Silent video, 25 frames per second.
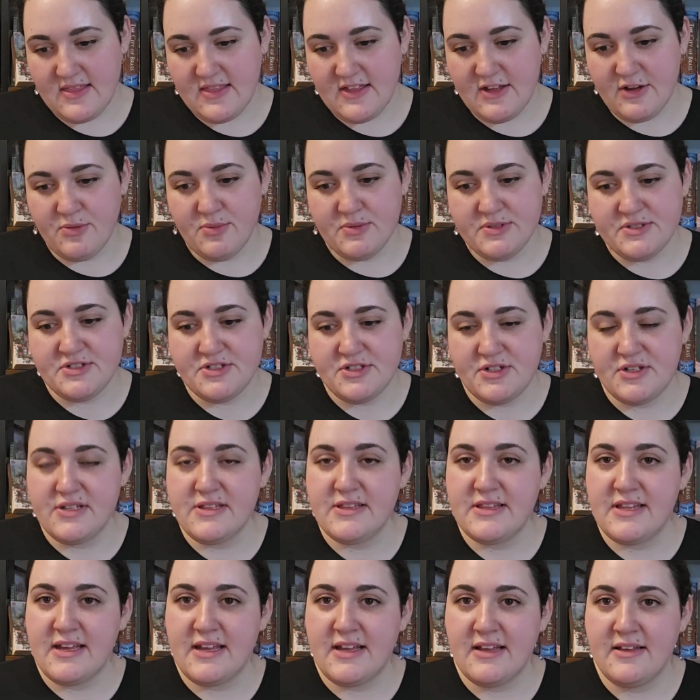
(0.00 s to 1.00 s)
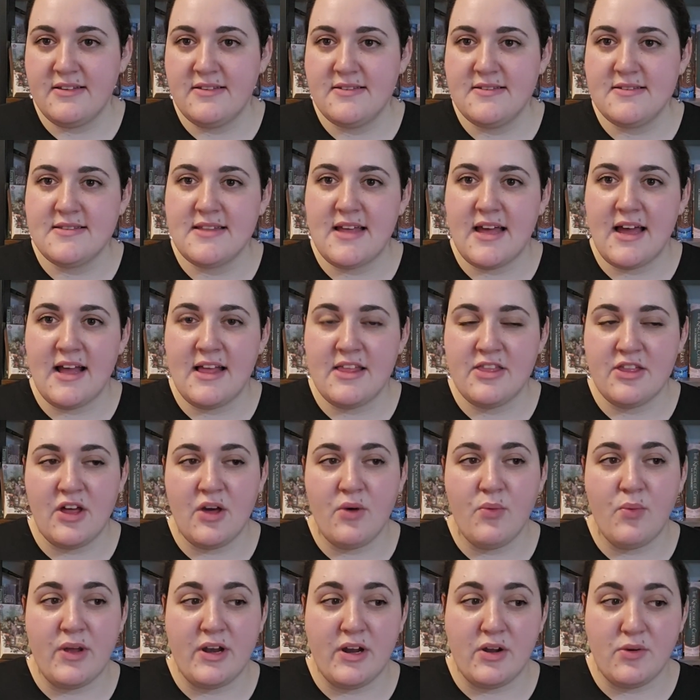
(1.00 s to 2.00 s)
there were certain things that I
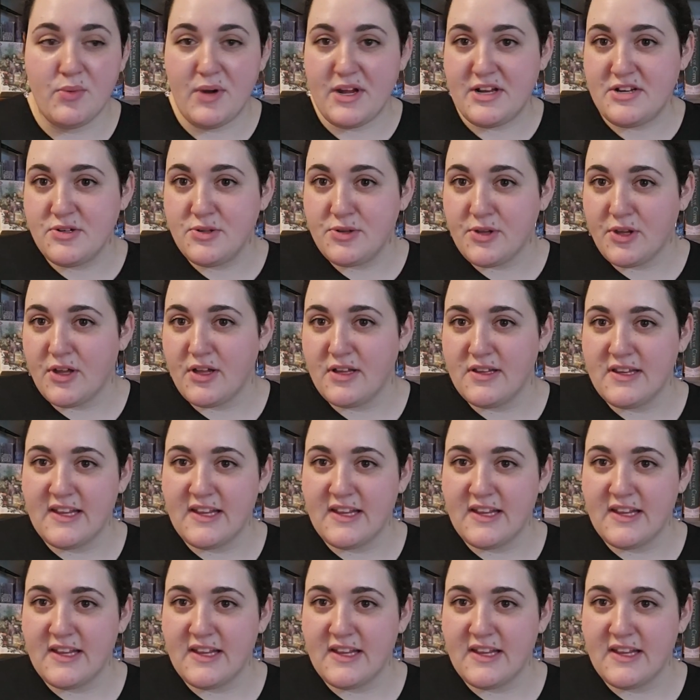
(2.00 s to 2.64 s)
thought went on way too long,